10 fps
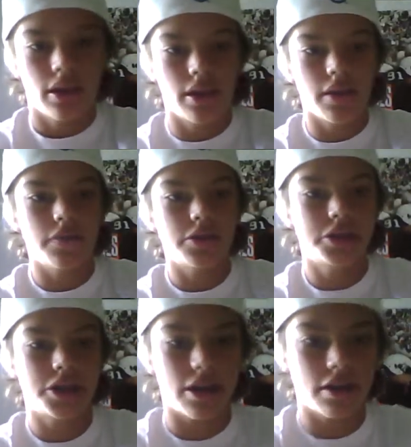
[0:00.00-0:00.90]
give
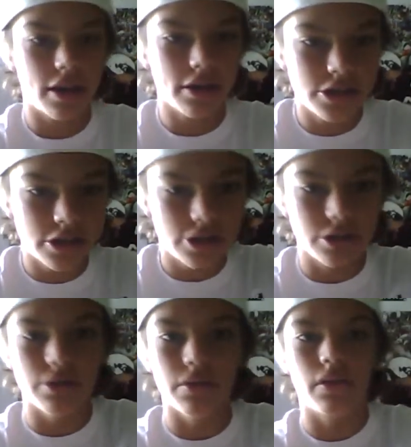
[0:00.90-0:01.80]
shout outs
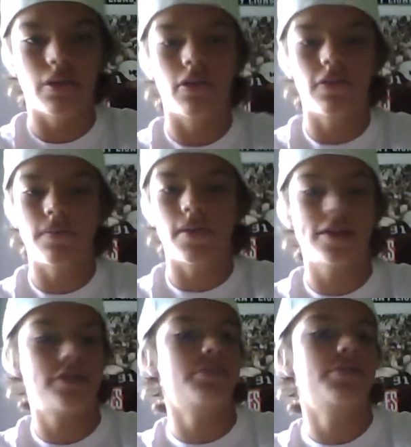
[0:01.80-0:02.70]
to all my
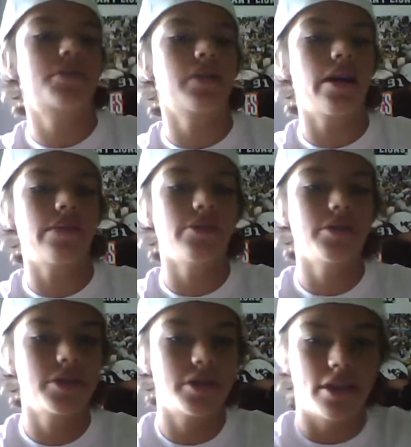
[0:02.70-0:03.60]

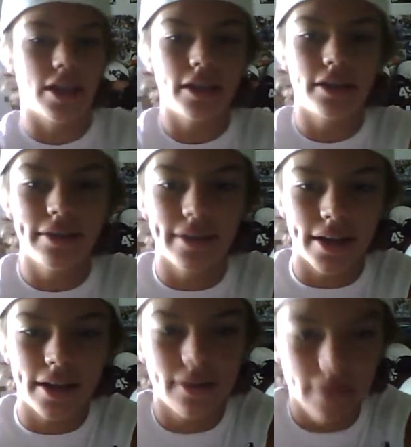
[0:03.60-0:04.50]
subscribers. Thank you
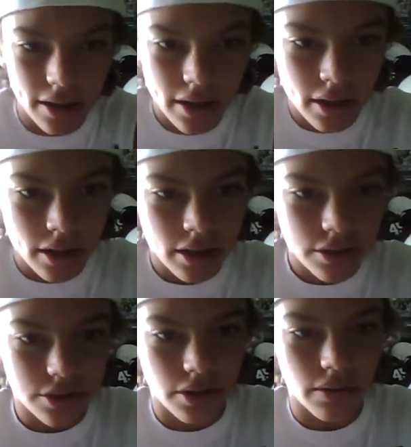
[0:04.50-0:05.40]
guys.
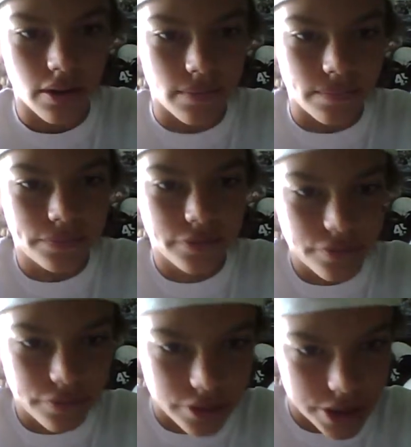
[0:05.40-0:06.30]
So, um,
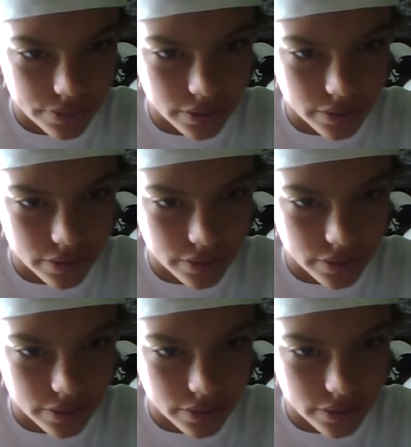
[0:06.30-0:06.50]
first